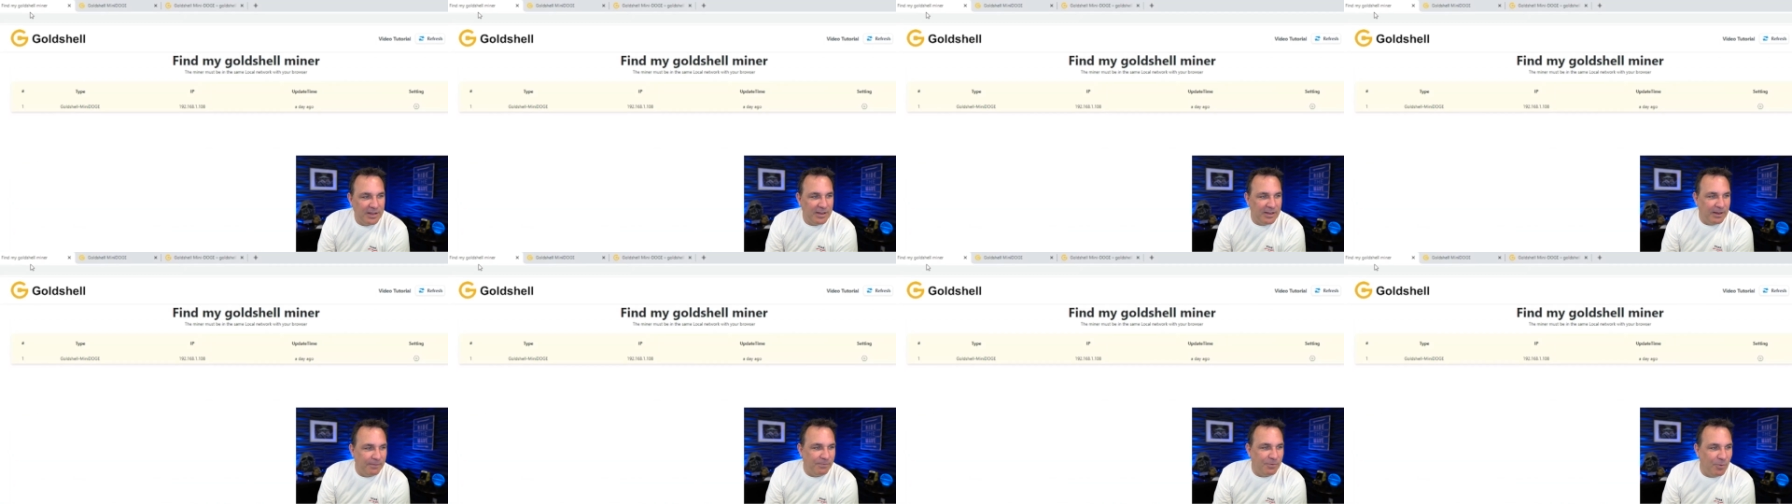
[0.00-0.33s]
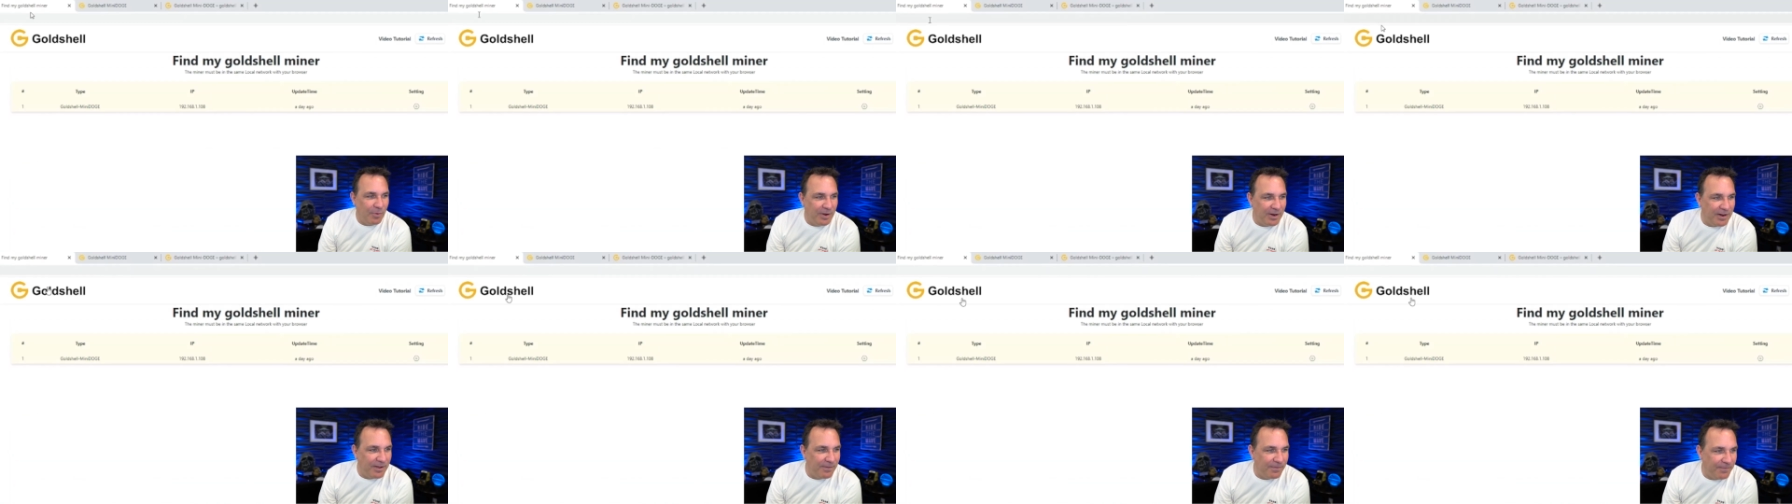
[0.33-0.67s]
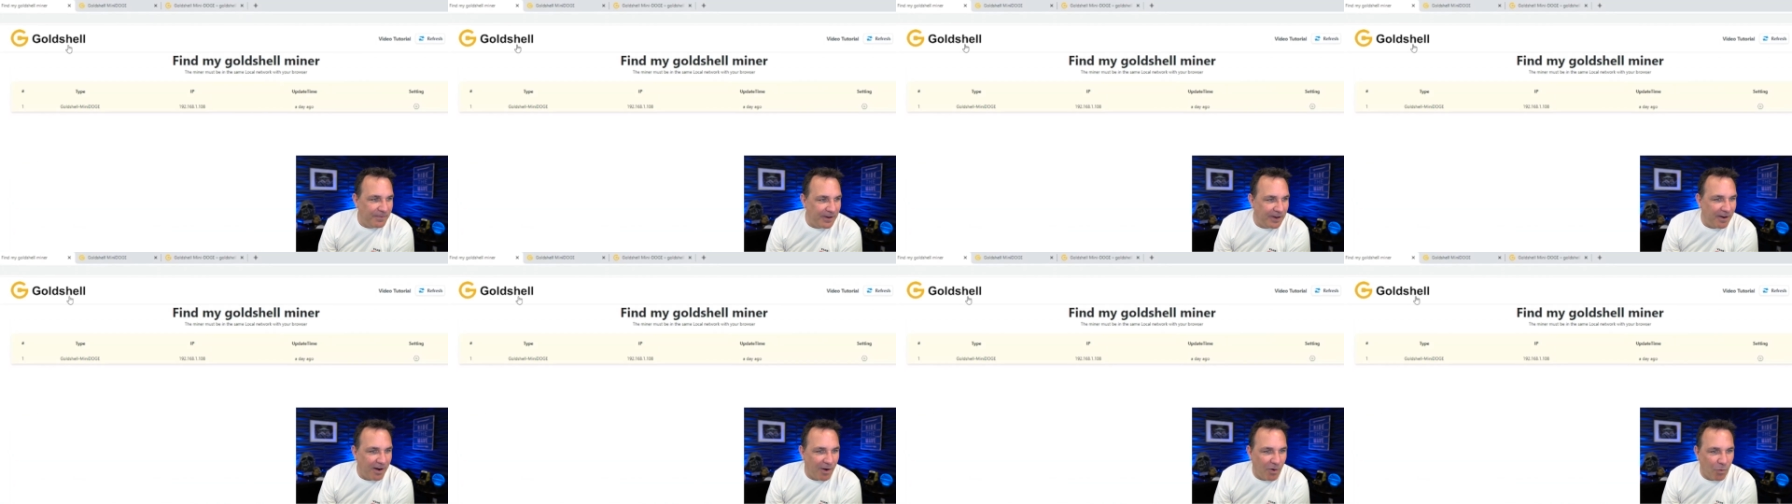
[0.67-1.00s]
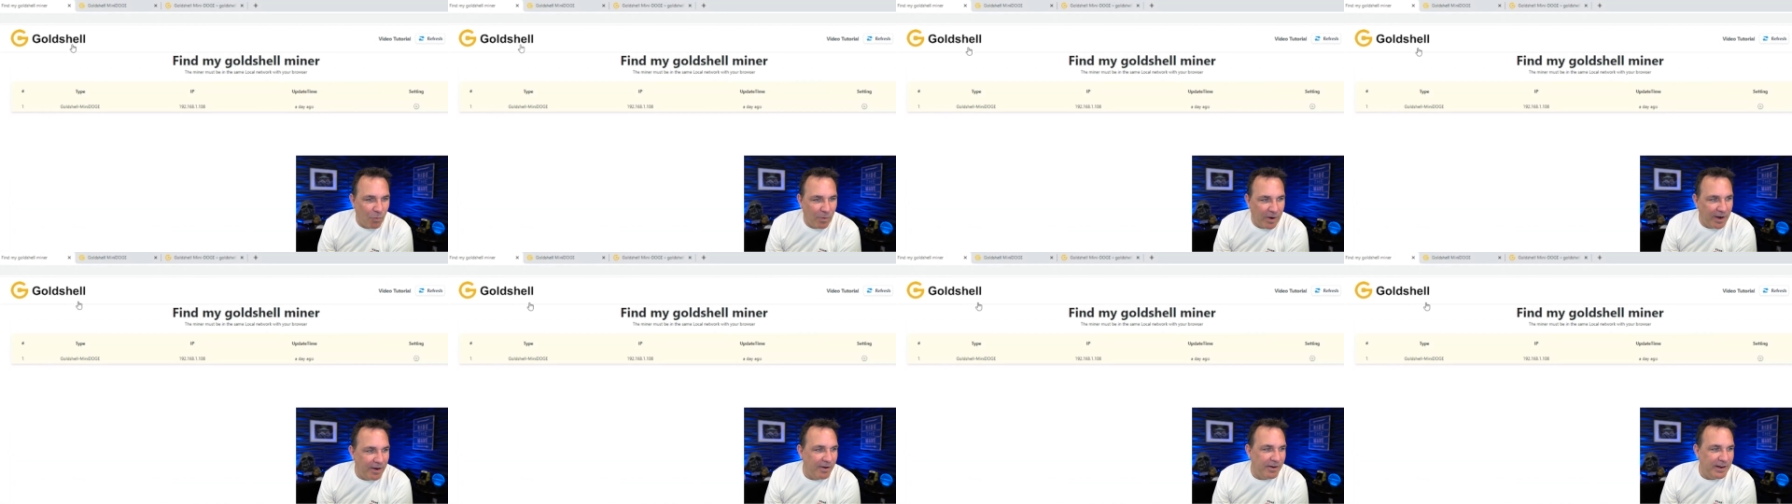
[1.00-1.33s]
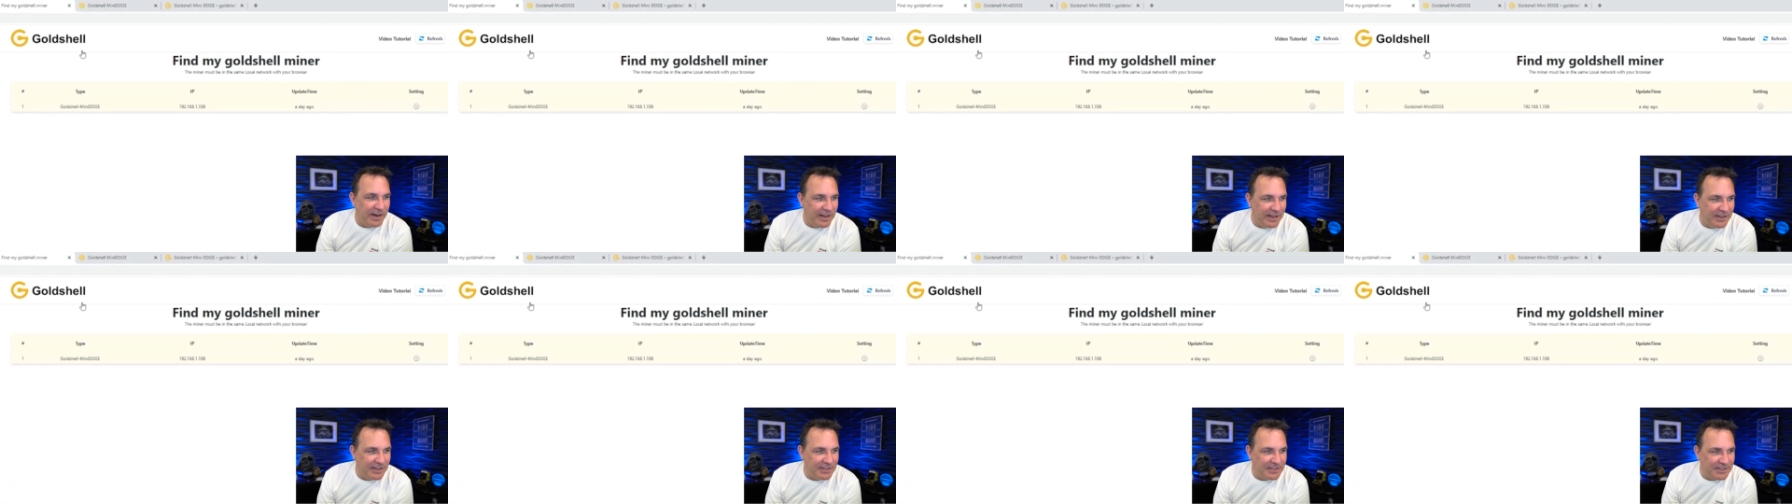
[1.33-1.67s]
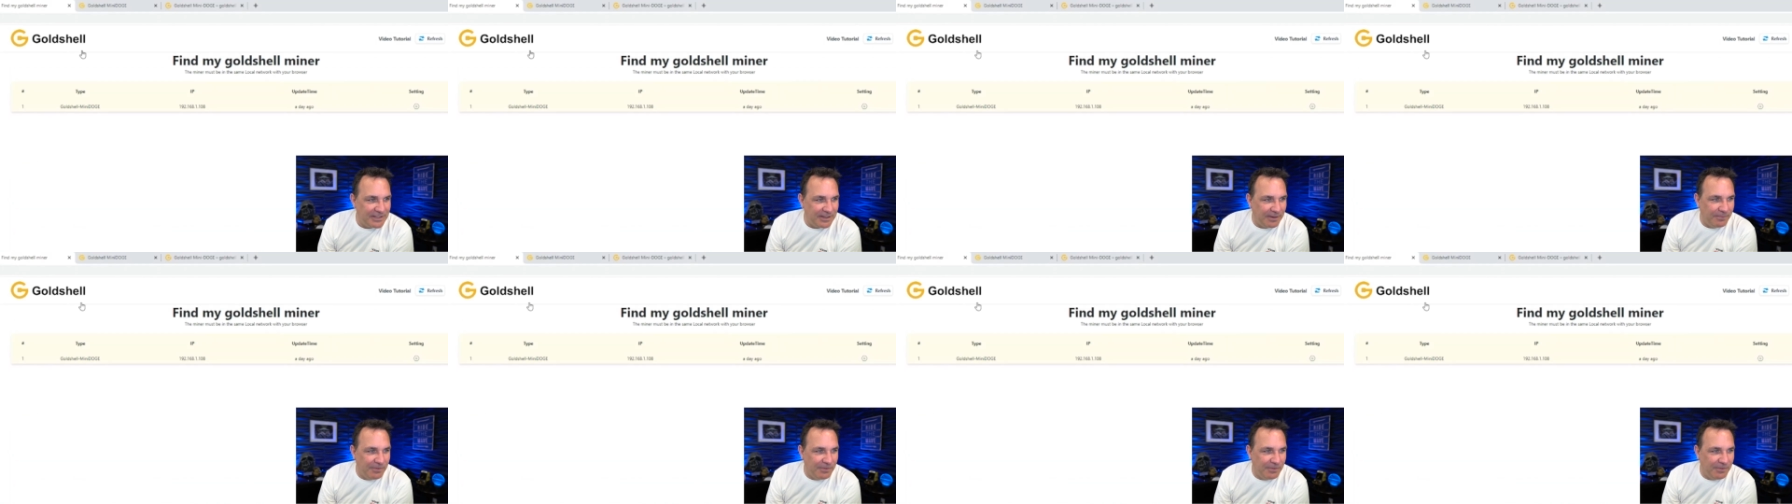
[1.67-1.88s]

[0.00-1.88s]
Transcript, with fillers: if you want to figure out where it is,